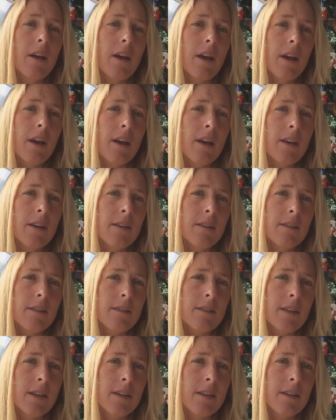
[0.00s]
And
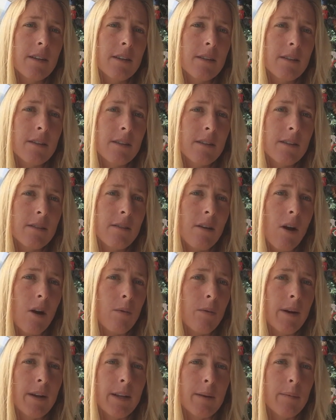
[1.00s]
it is
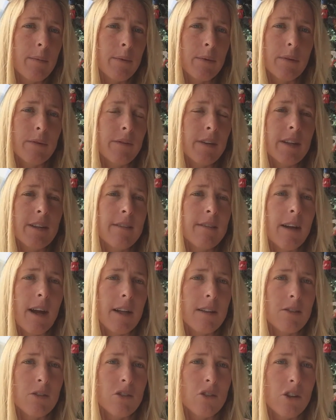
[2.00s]
already proven
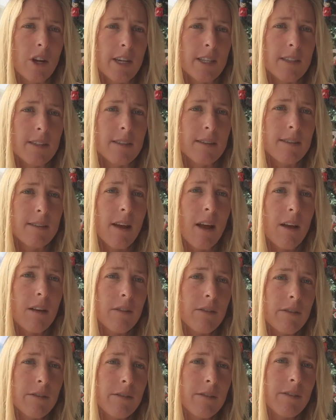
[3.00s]
that stress
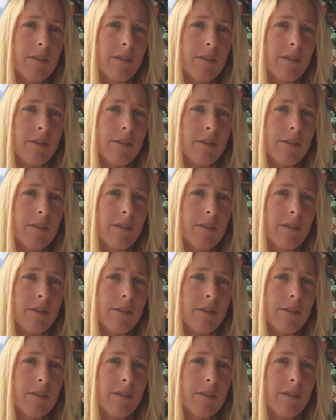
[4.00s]
itself